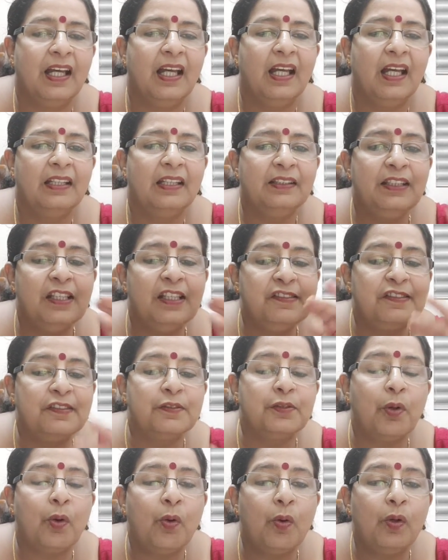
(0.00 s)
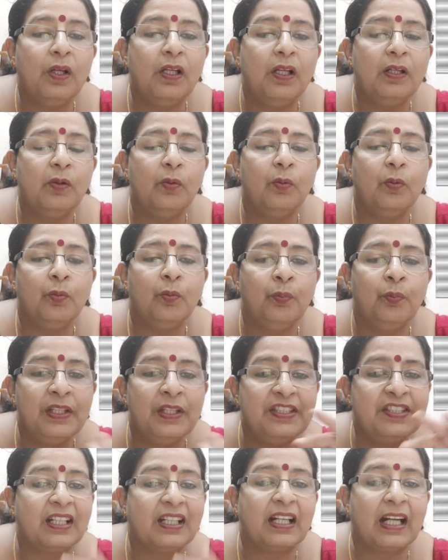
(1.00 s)
The soul
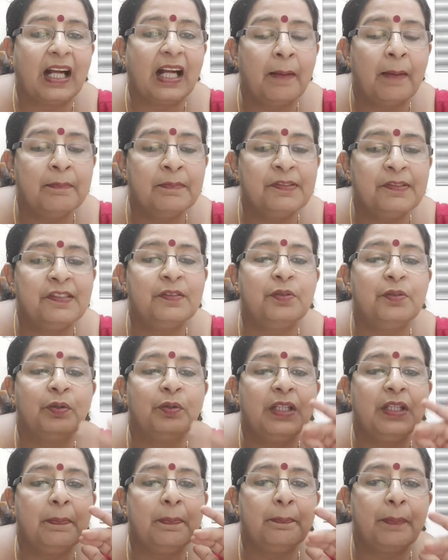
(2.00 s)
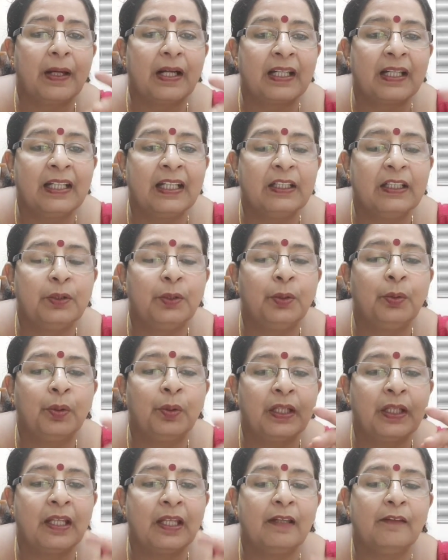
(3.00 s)
which comes to the
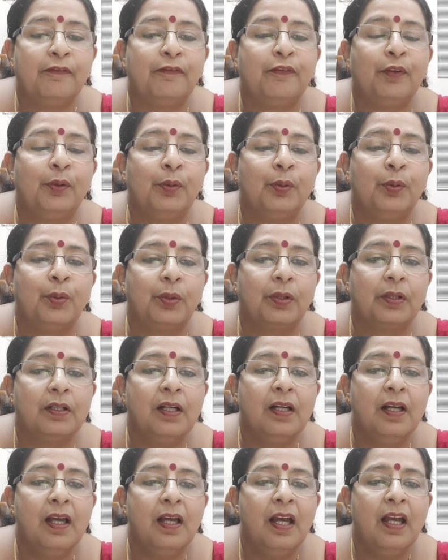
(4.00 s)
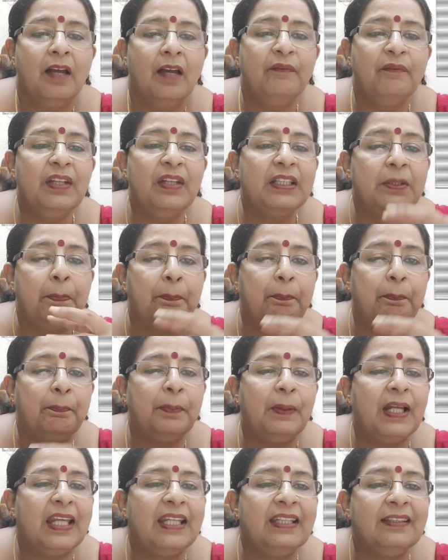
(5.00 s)
purgatorial floor with
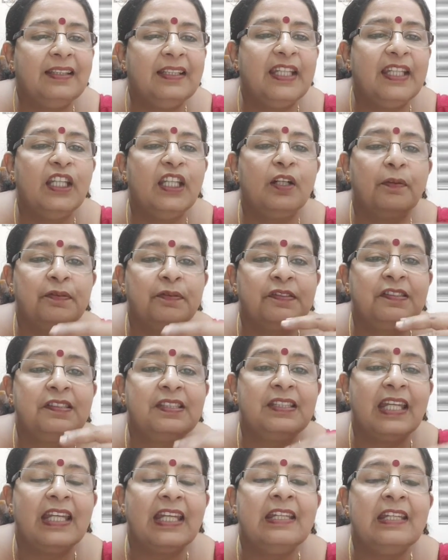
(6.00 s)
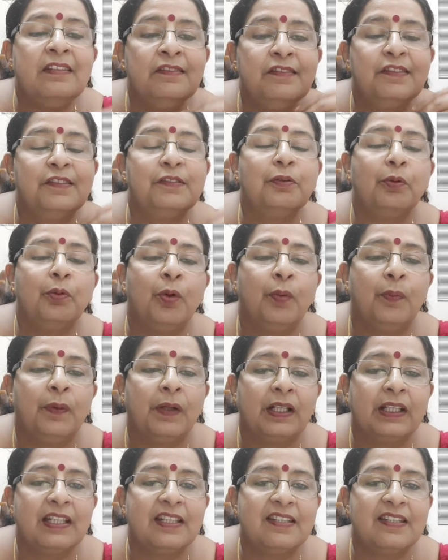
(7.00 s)
plenty of stains
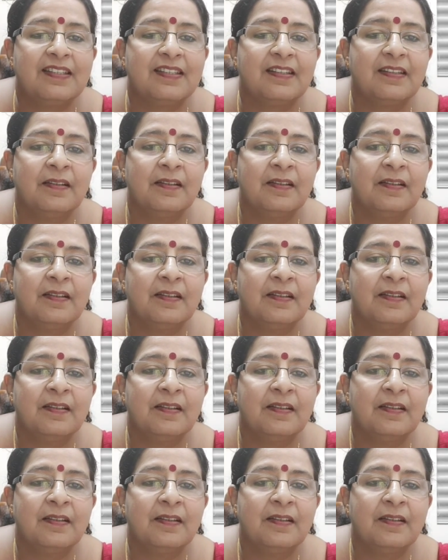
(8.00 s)
over it.